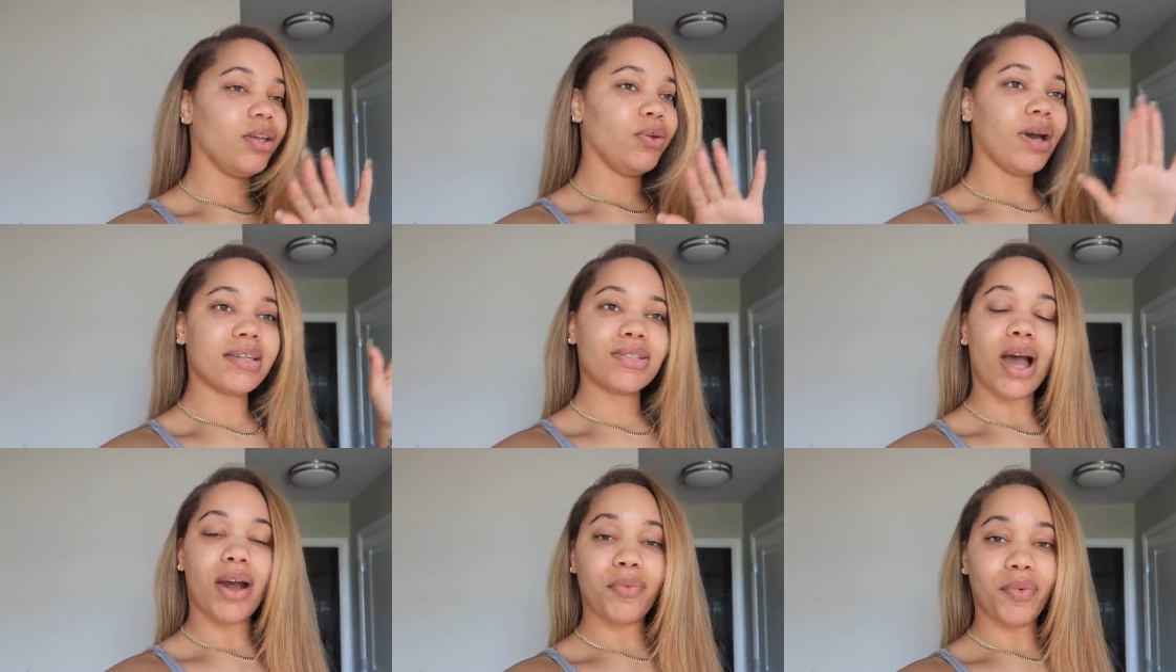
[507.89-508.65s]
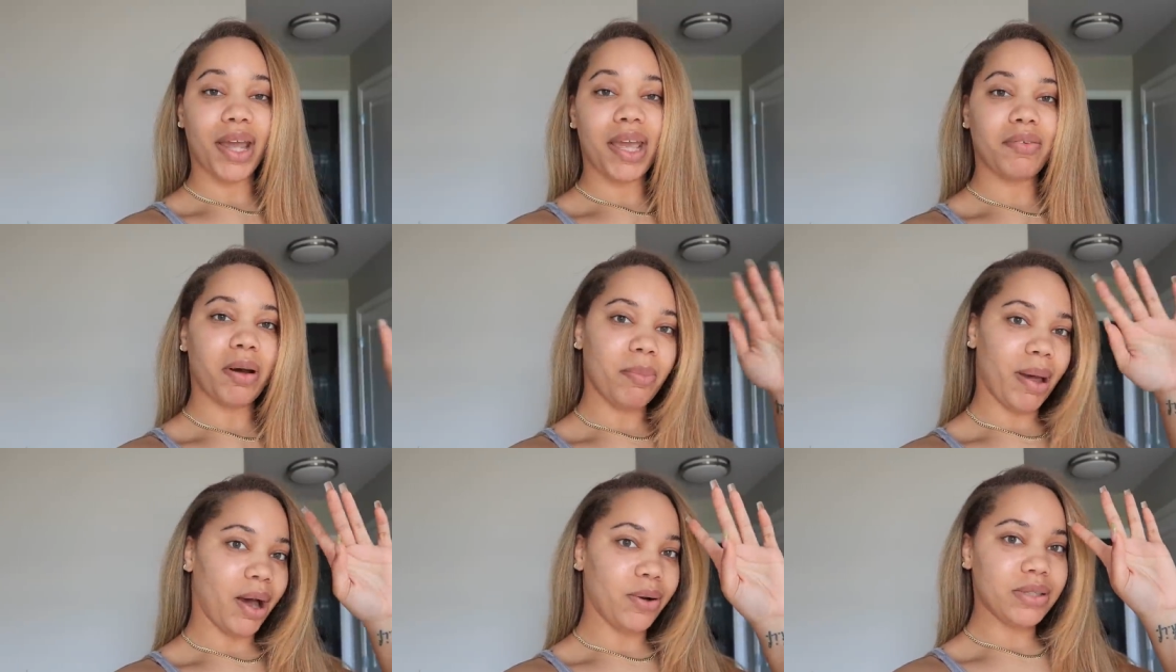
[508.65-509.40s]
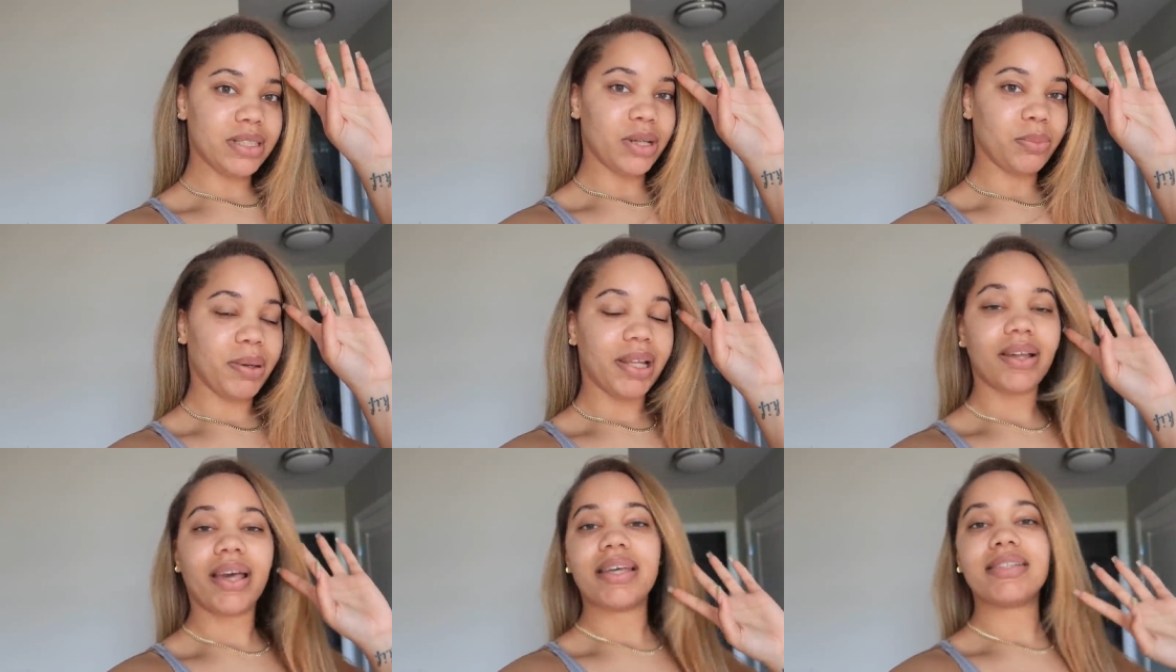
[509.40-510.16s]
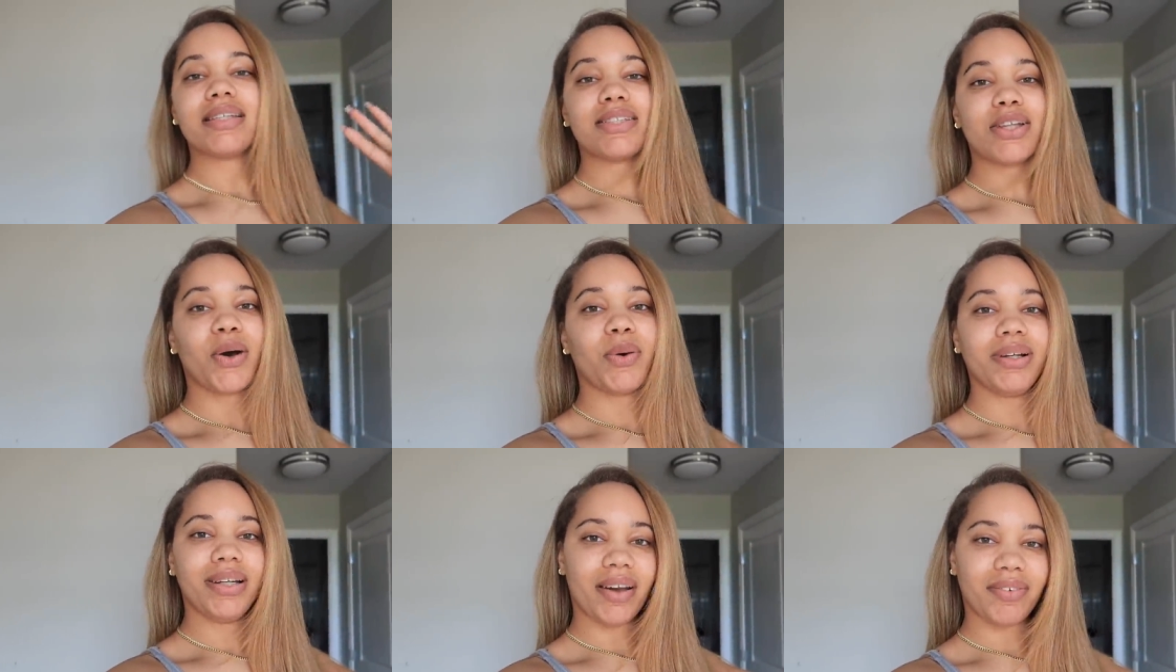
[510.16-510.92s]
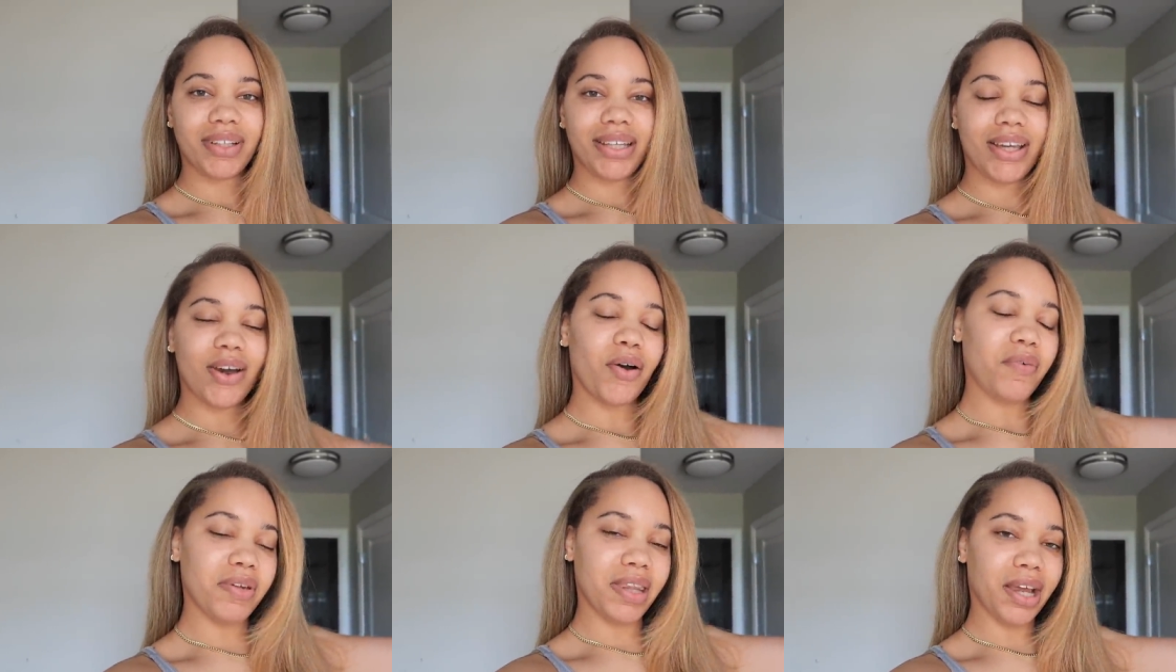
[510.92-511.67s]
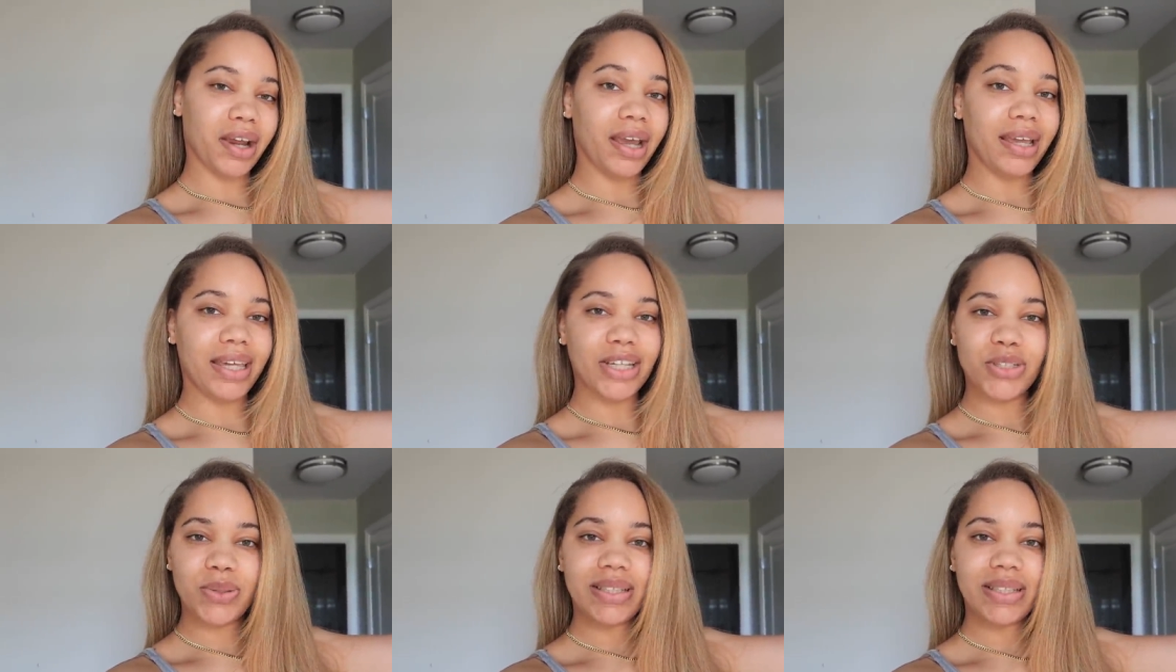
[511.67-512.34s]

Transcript: you guys know i rave about the pillowcases so definitely go over there and get you